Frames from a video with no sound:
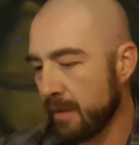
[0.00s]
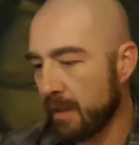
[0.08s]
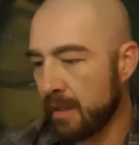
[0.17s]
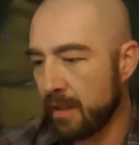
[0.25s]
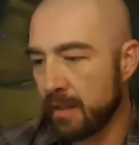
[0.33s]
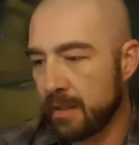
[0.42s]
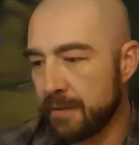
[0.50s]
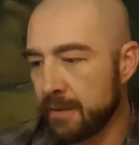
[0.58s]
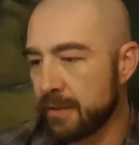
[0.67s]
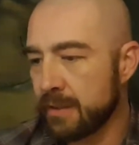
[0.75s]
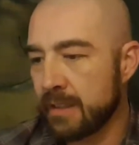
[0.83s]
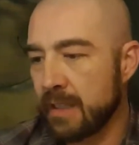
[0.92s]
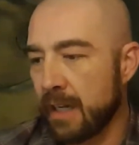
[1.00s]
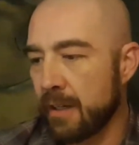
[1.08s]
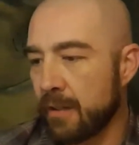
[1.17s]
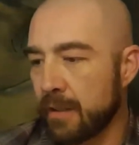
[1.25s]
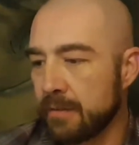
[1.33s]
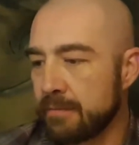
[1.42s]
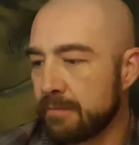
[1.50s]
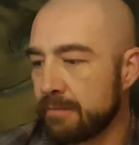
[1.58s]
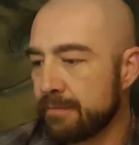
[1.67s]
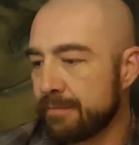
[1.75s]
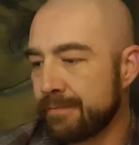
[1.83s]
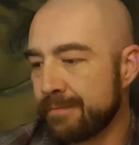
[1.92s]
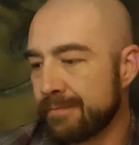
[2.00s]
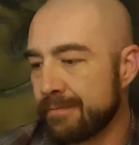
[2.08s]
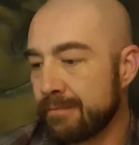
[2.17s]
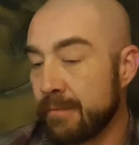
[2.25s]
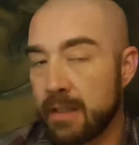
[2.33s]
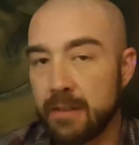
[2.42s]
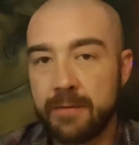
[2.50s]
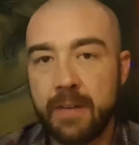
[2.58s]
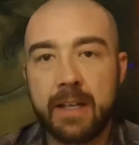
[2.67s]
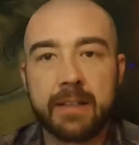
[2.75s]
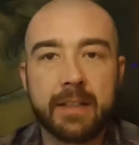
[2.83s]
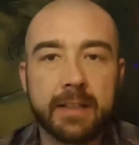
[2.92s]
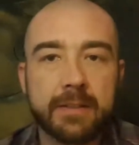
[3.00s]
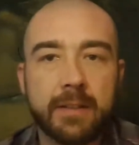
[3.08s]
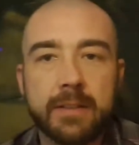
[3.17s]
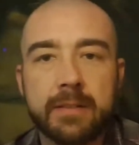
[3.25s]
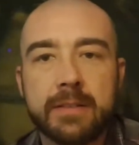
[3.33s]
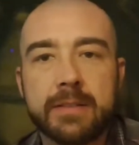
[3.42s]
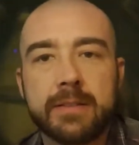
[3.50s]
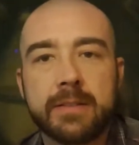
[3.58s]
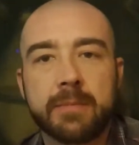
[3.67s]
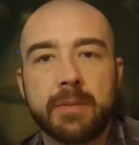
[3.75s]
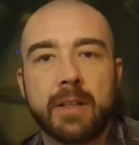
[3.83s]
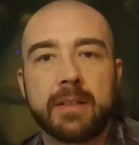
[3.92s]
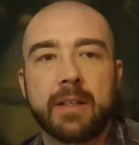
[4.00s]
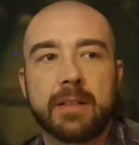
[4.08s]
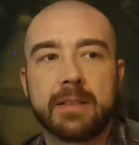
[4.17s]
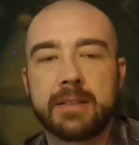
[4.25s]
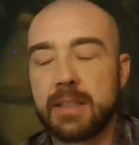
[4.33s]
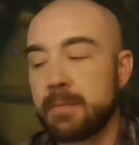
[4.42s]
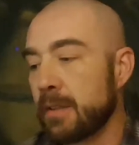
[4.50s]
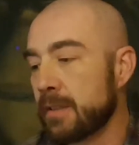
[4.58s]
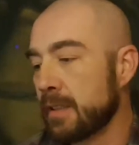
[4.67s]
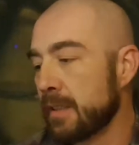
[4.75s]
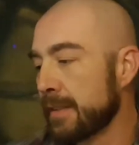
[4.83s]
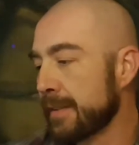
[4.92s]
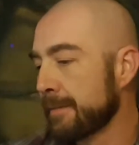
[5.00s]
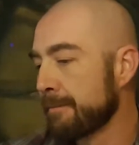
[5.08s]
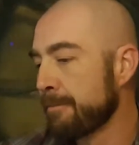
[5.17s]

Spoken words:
And if you're just a die-hard metal fan and that's all you're into, you're probably not going to dig much of this.